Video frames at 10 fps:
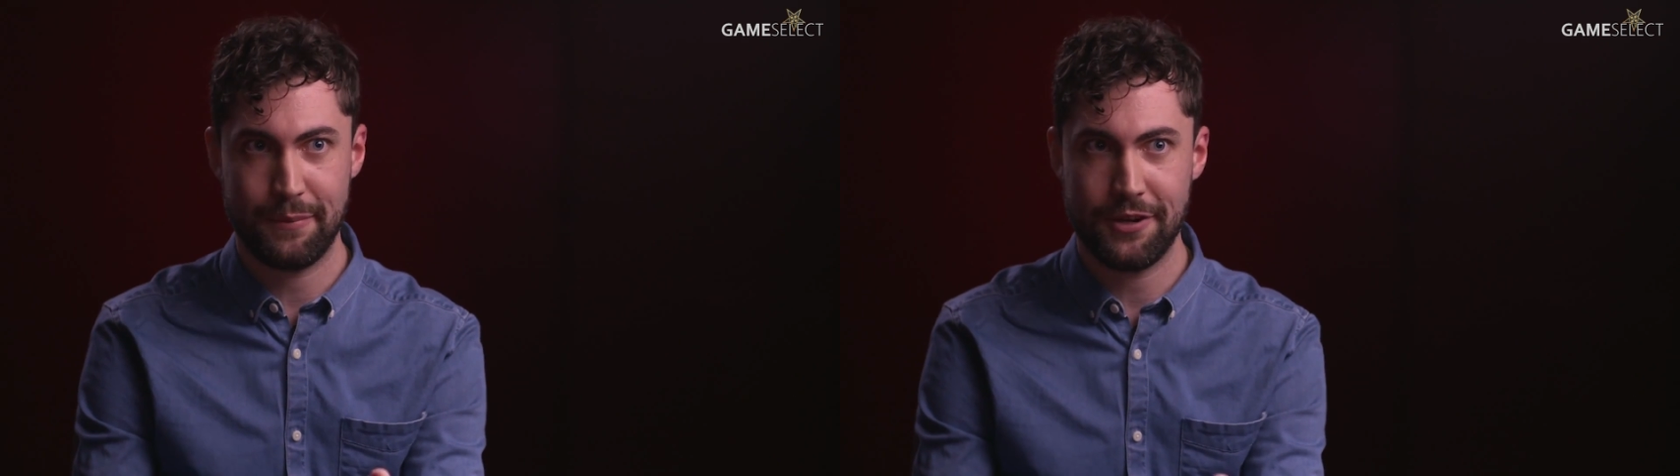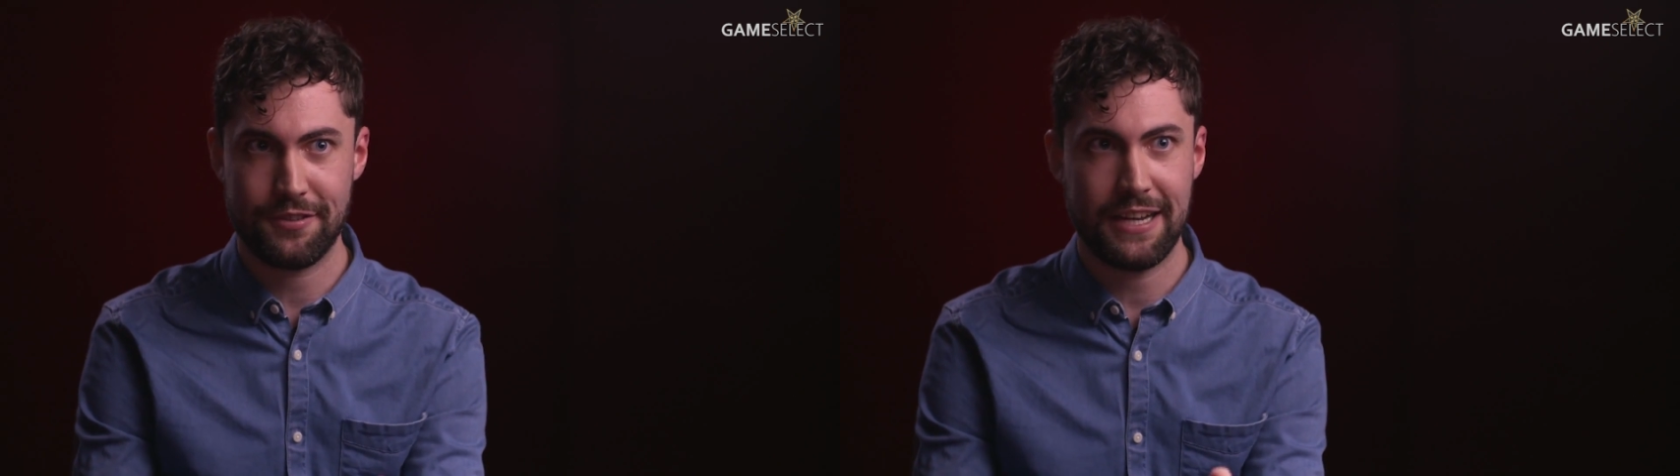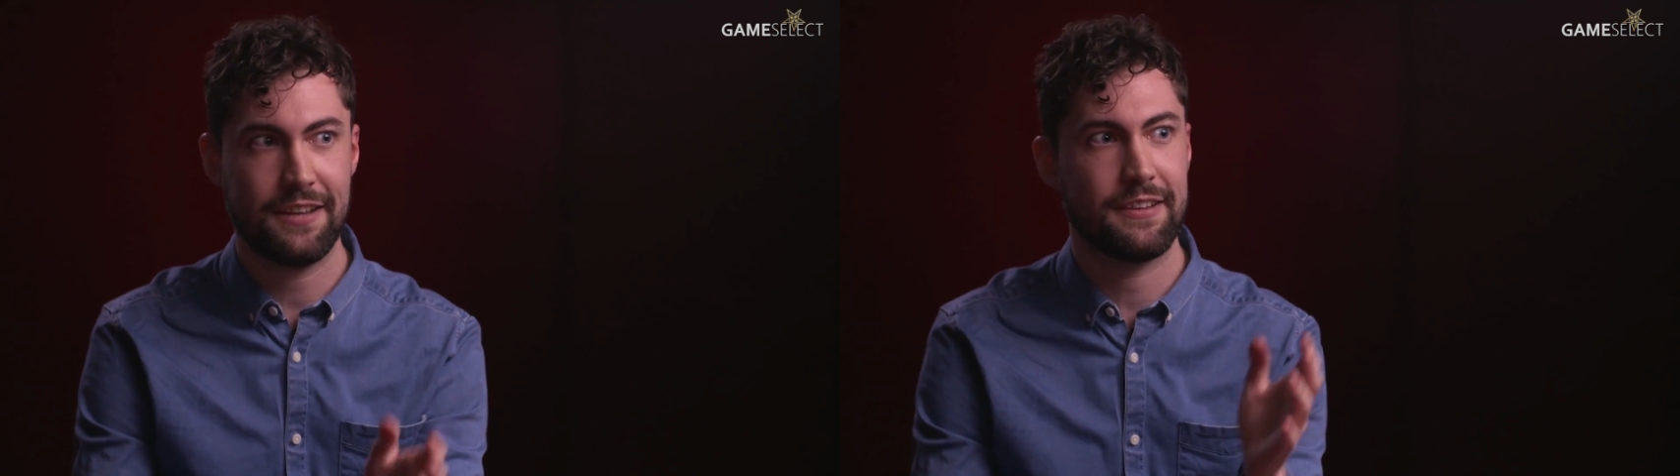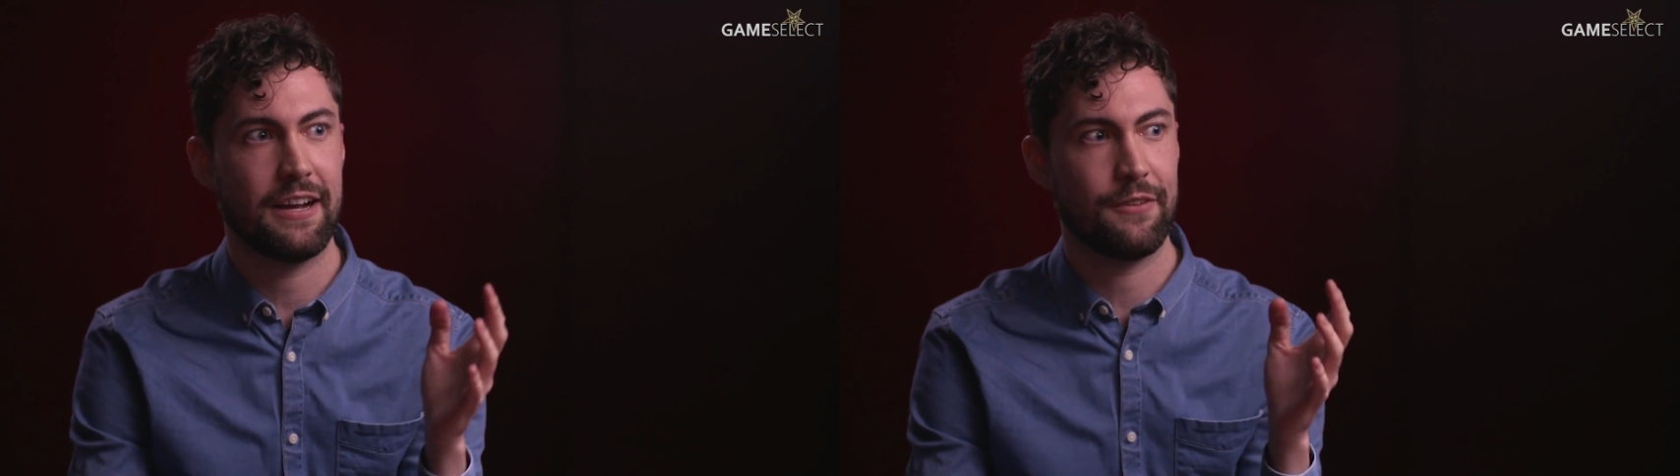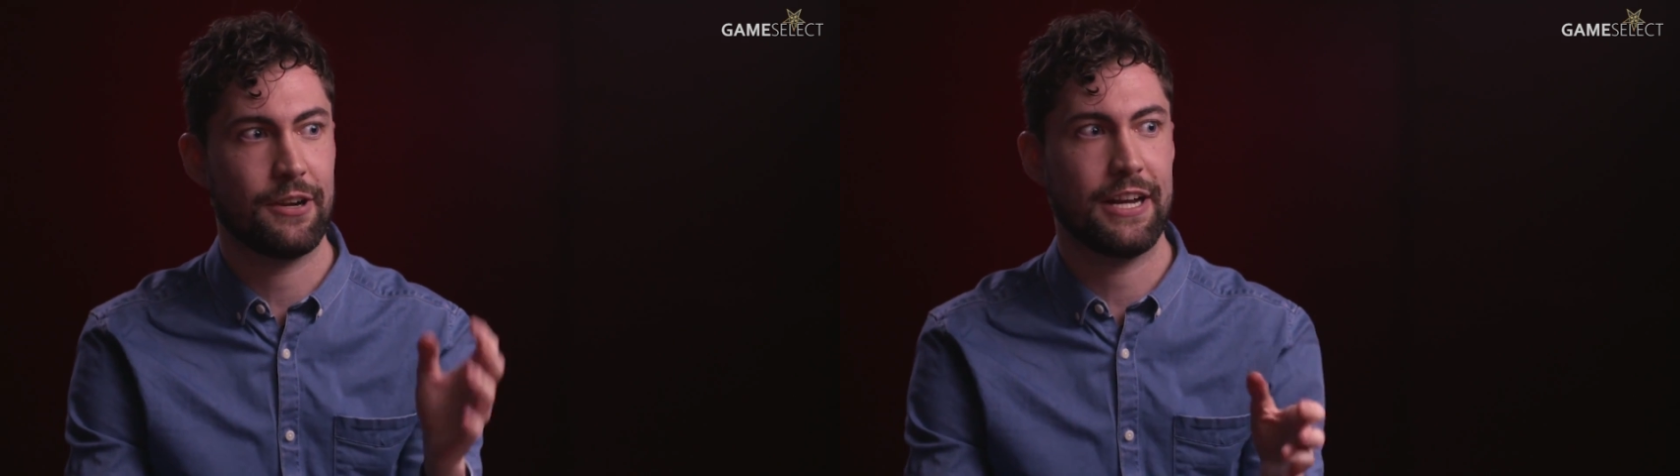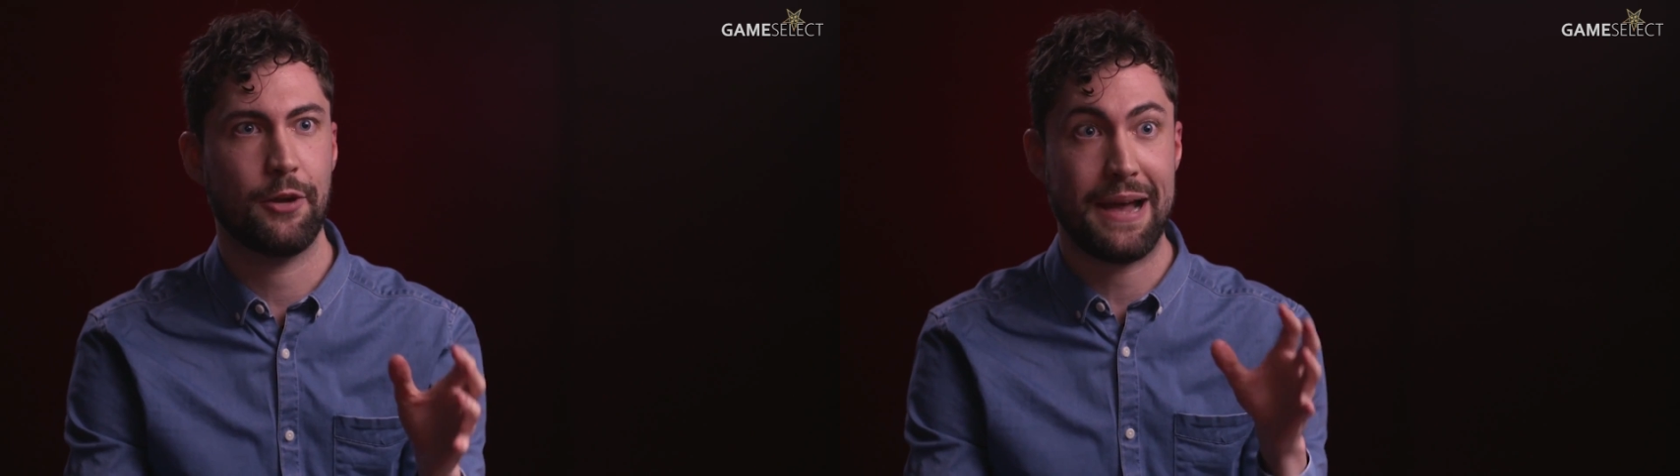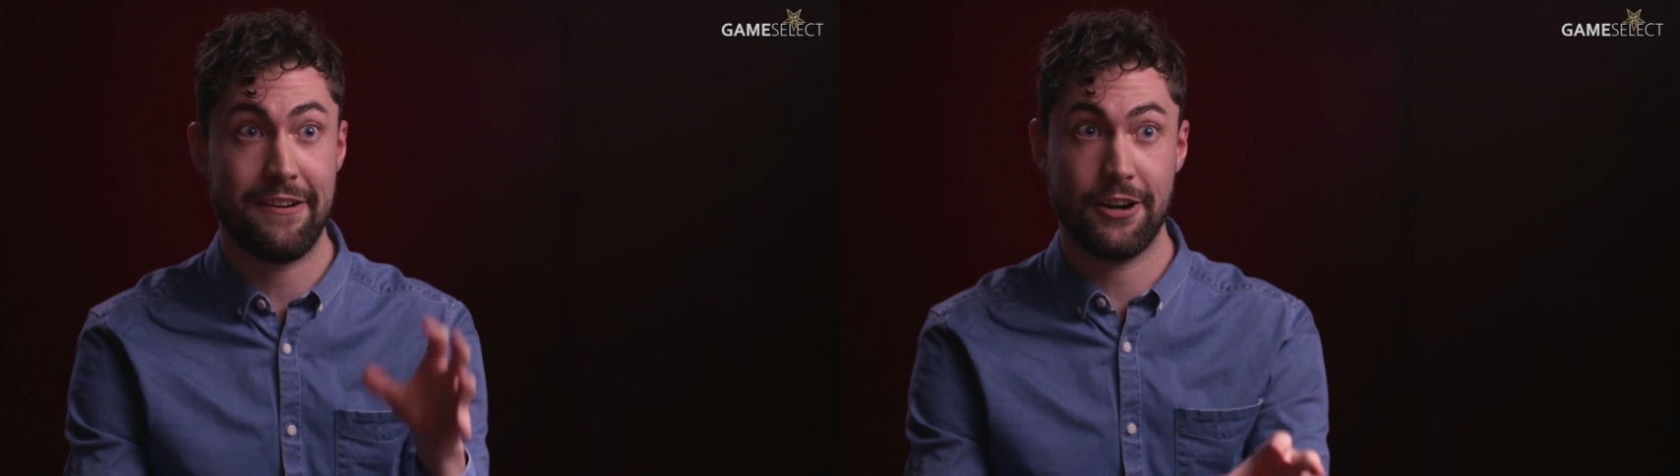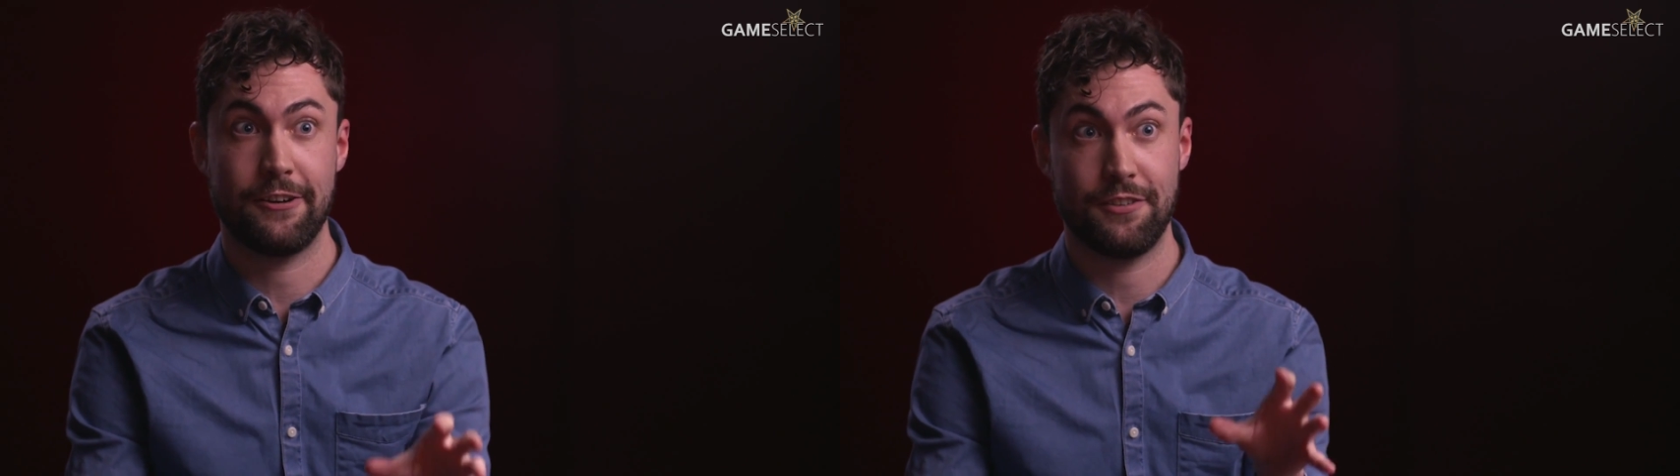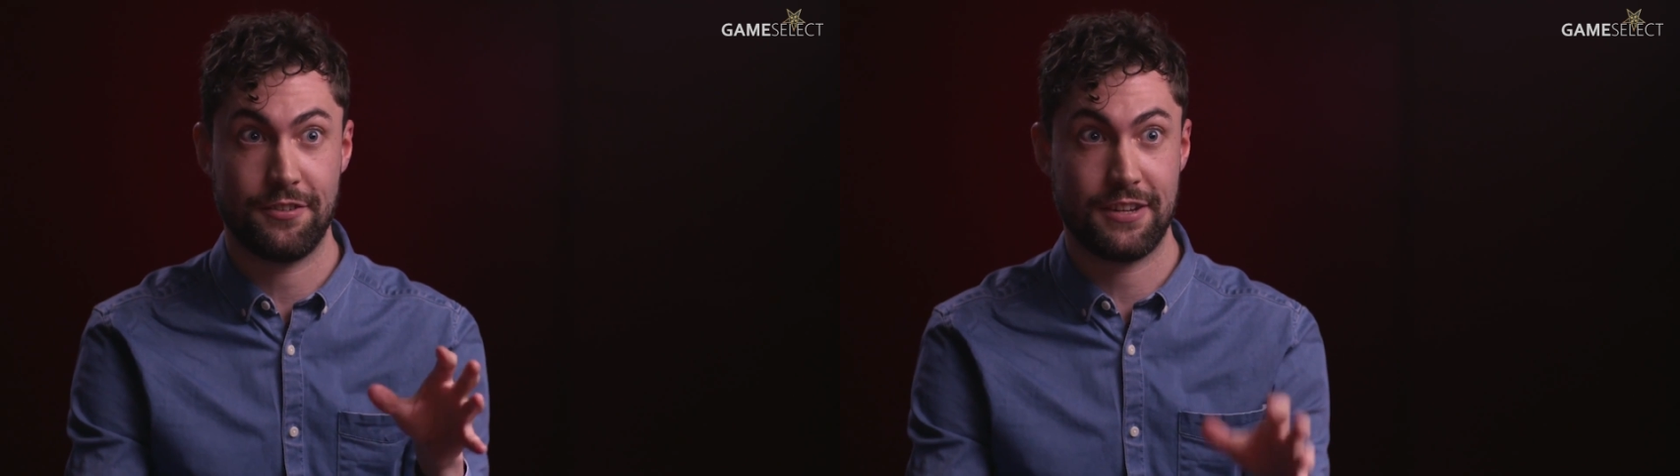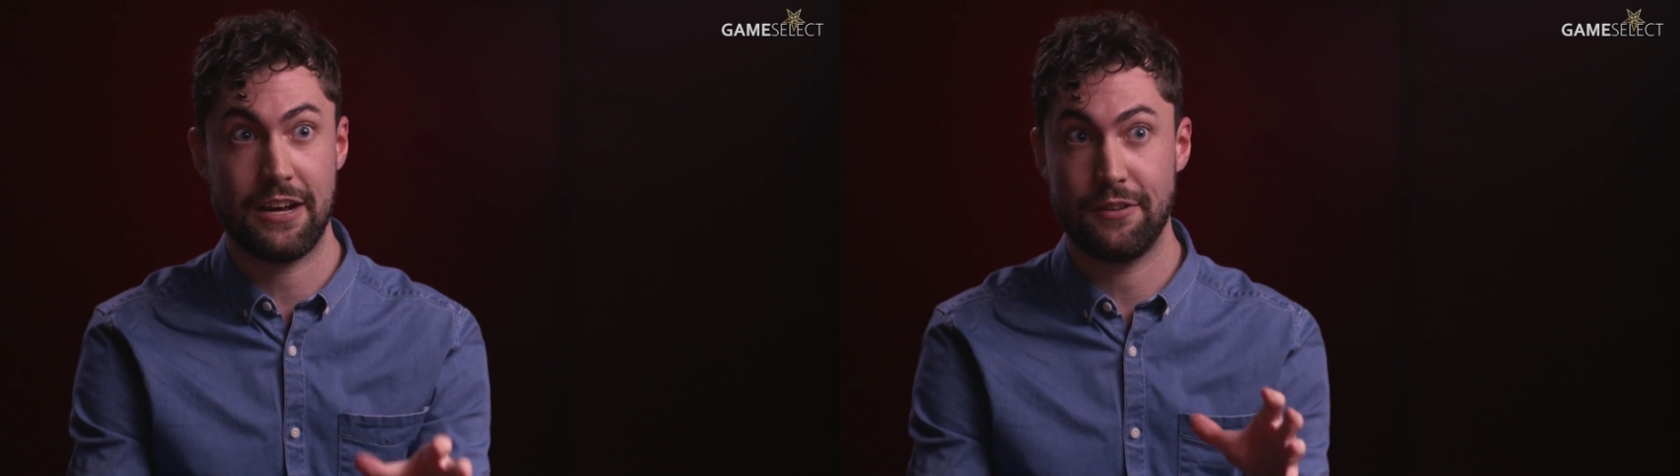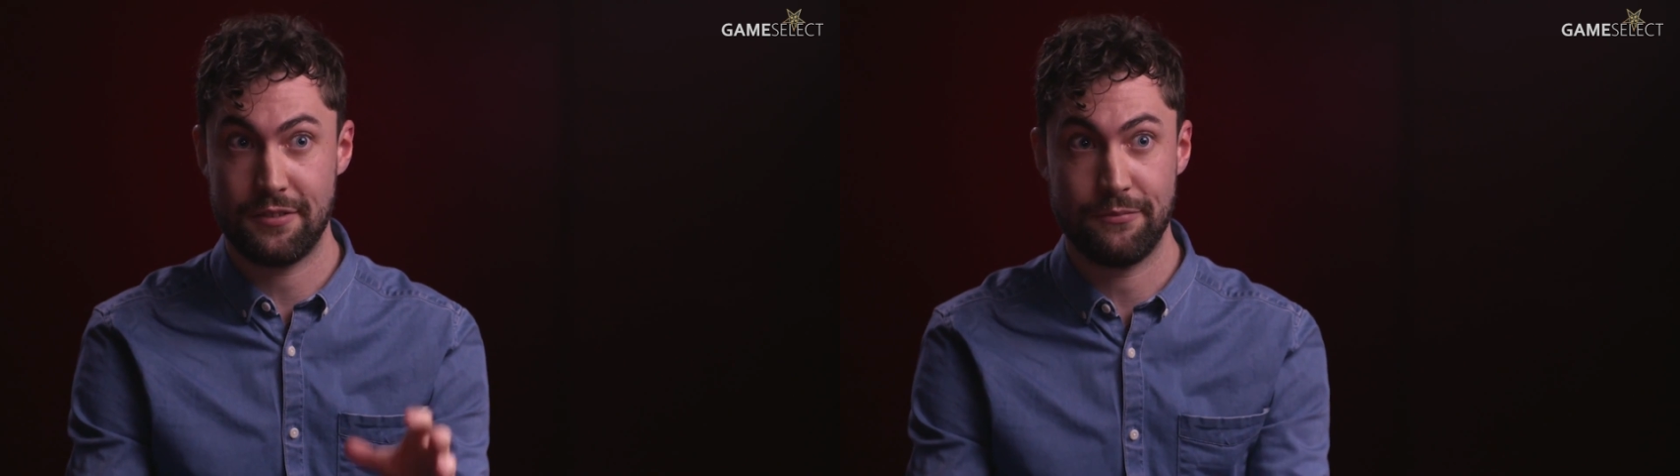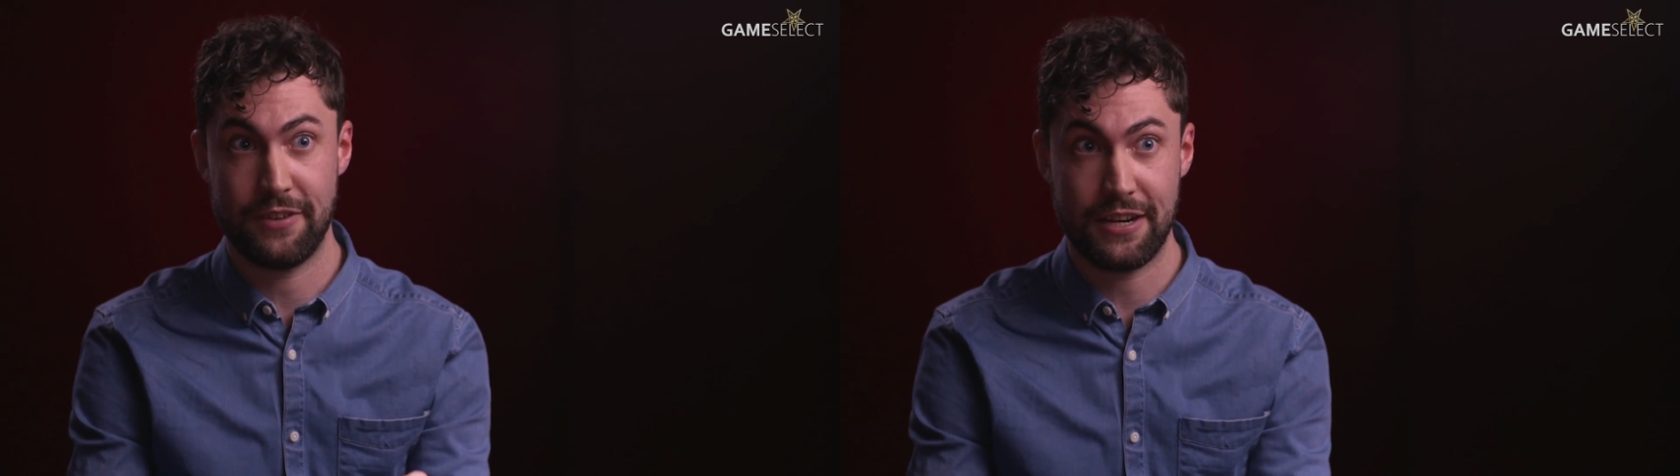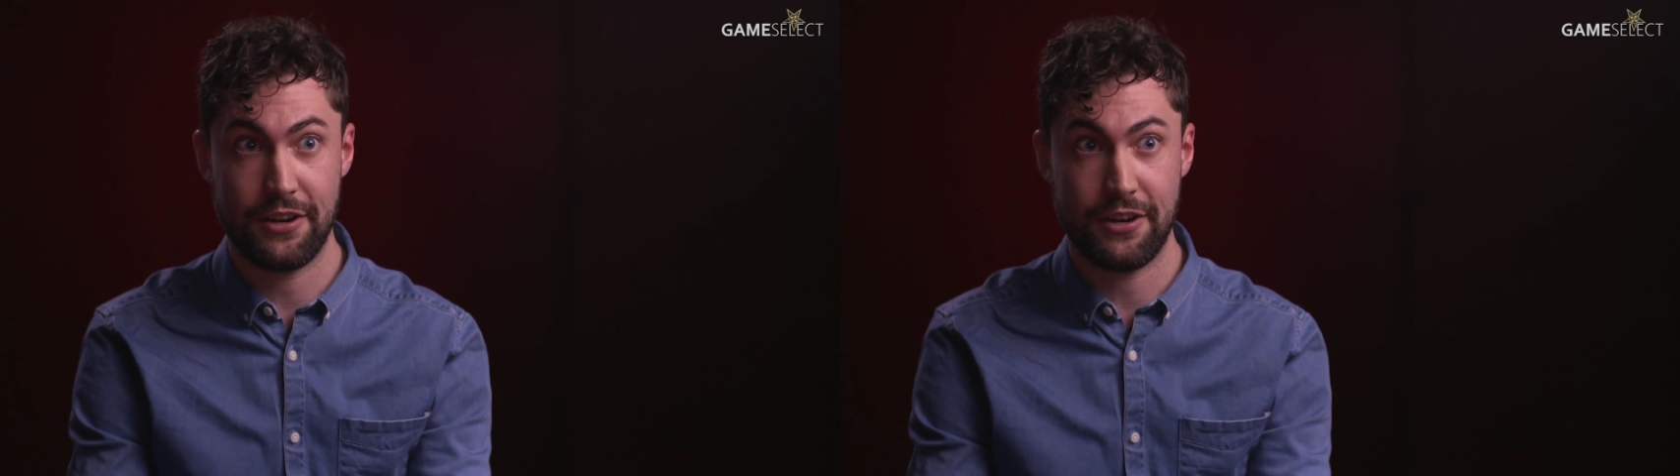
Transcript: me mostly is that I really hope Erica is the start of something